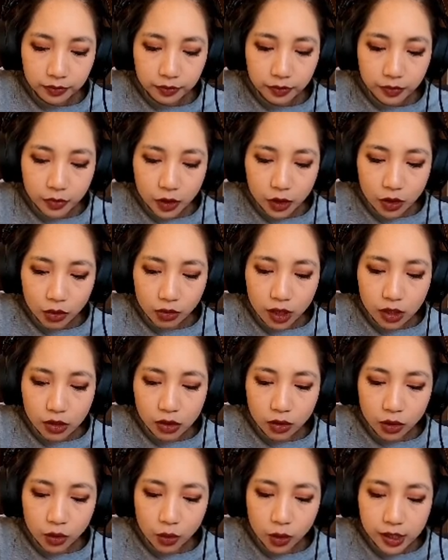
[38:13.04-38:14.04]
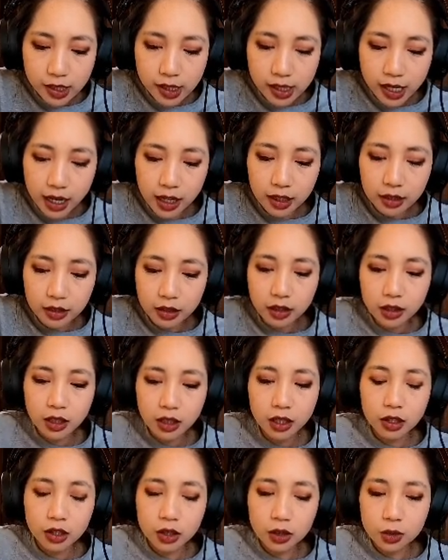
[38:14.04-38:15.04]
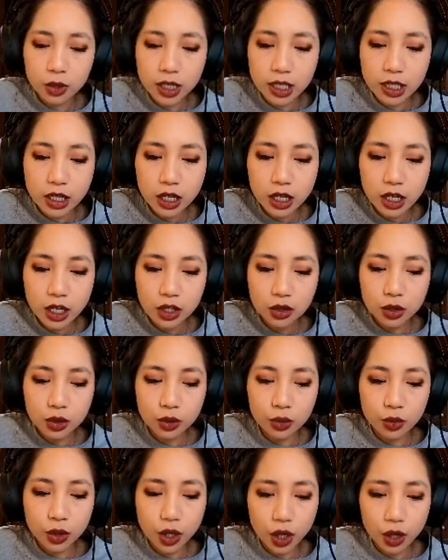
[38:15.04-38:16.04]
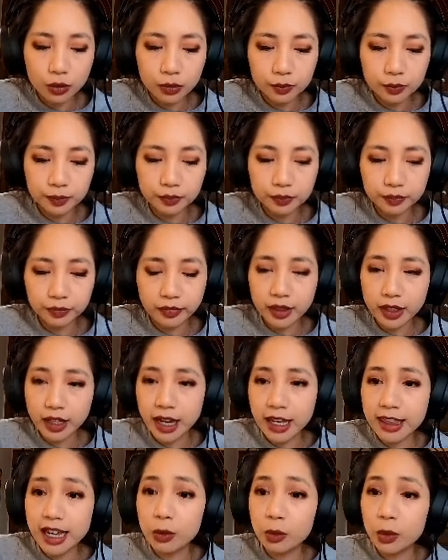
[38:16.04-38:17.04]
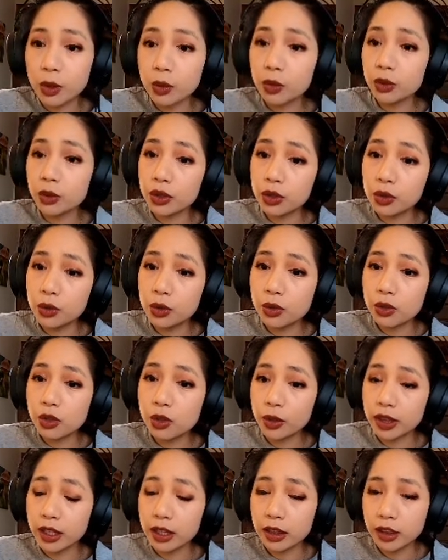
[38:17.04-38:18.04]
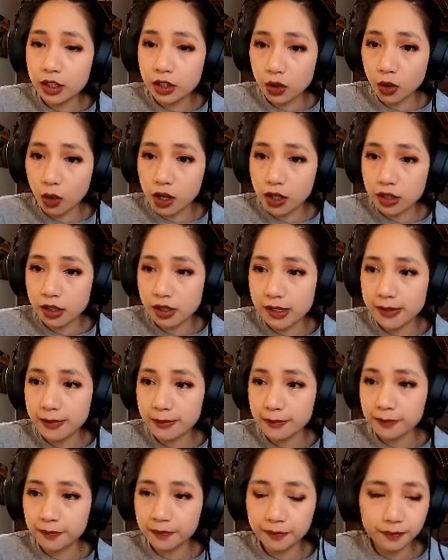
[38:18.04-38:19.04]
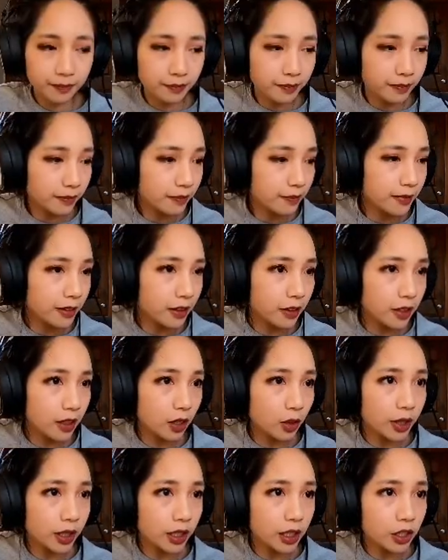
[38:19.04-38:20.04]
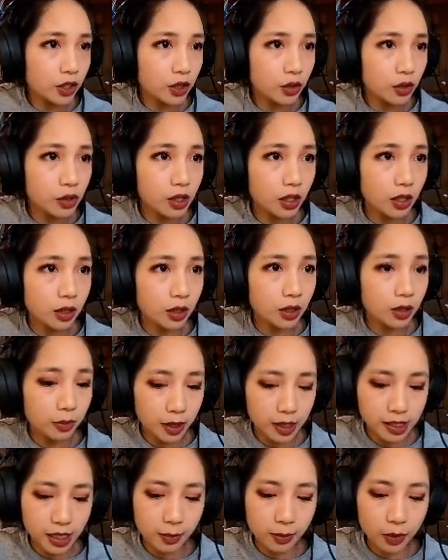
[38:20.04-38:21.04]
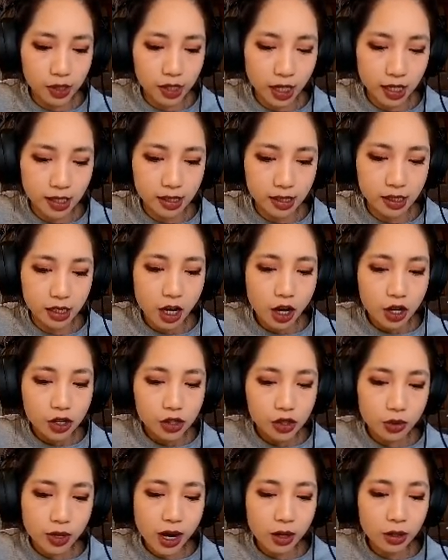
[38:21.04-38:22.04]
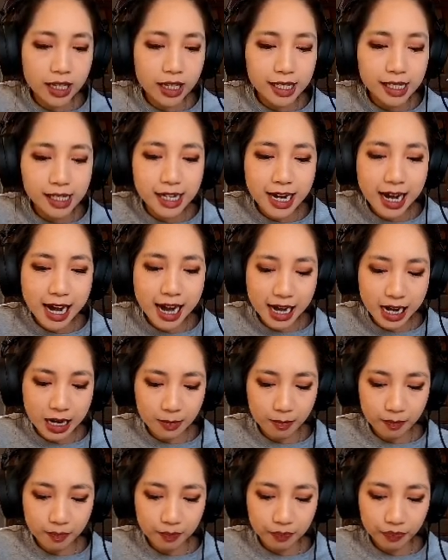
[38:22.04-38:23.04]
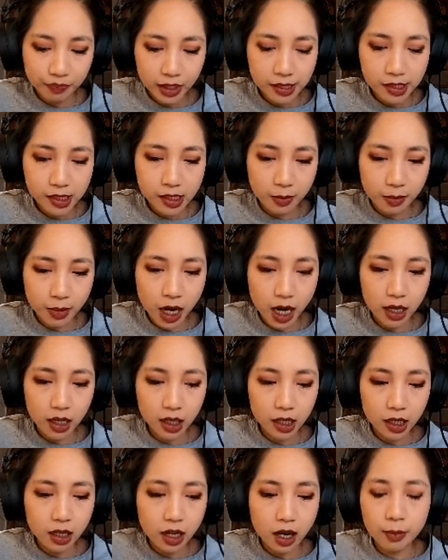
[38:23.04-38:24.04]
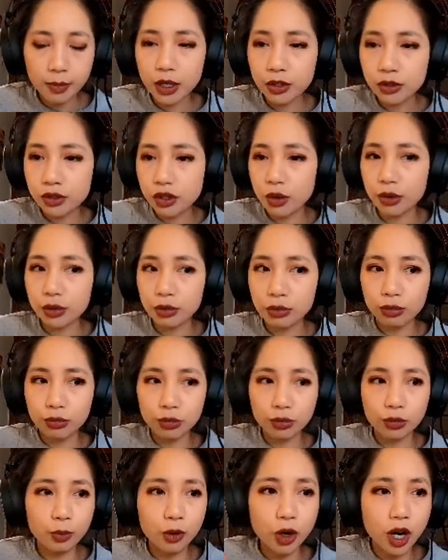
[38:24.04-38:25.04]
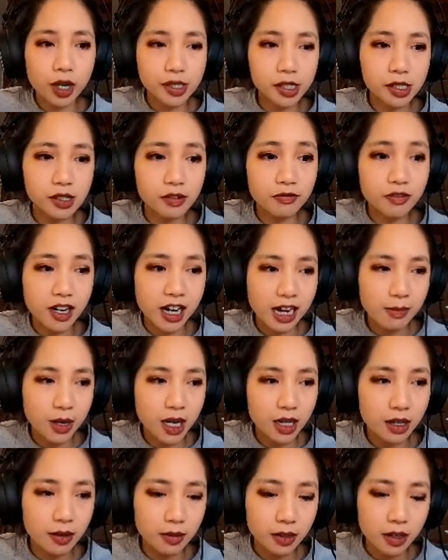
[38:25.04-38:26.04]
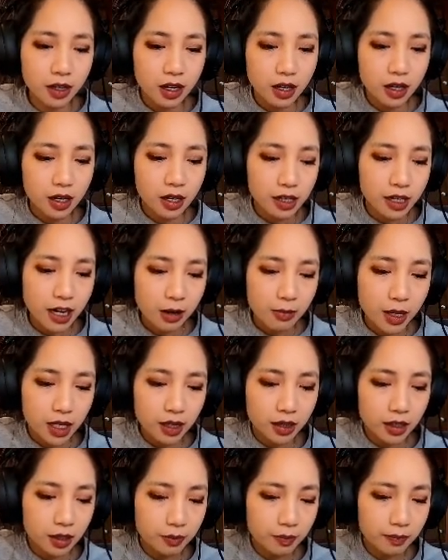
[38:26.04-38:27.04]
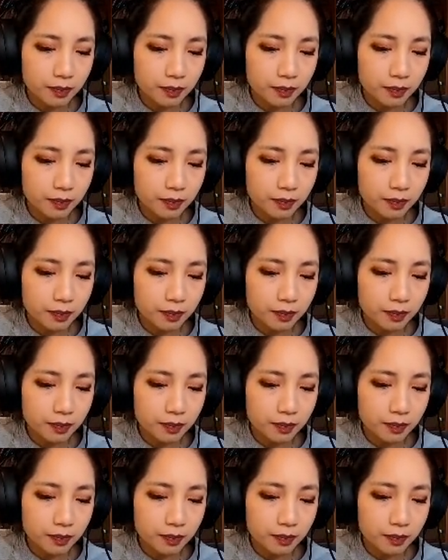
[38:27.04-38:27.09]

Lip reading: So these are the ones that you need to know and that we will use within this course. All right, are we going to do some examples? Yes. So now let's name some ionic compounds, going through the process of naming them.